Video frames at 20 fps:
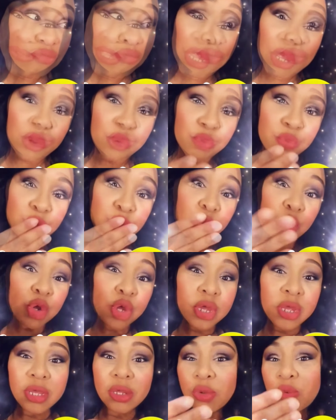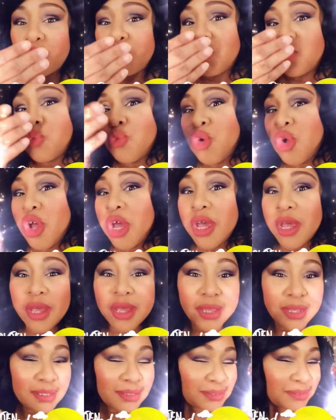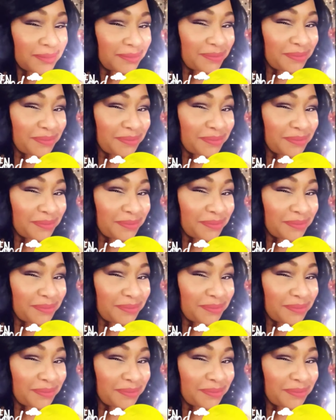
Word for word: I got it for the Lolo.